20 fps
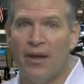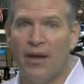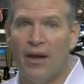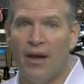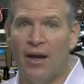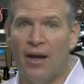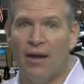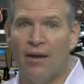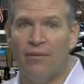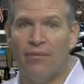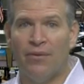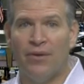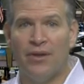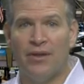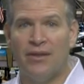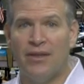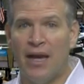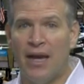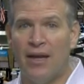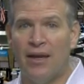The
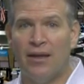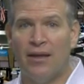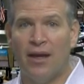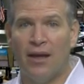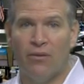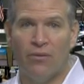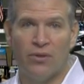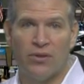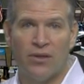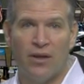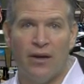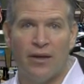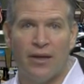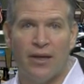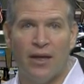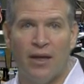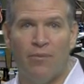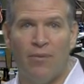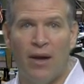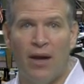data that we're
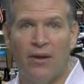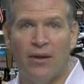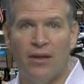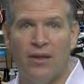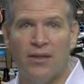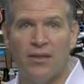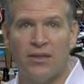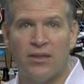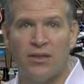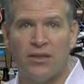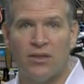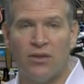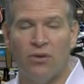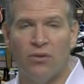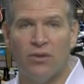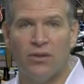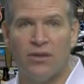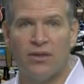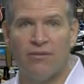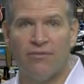talking about is
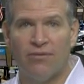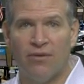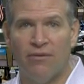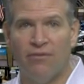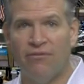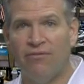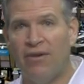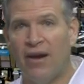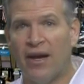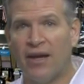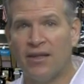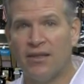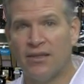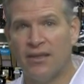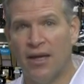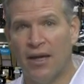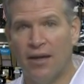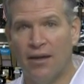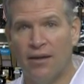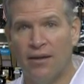sourced from
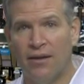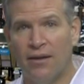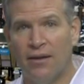FactSet.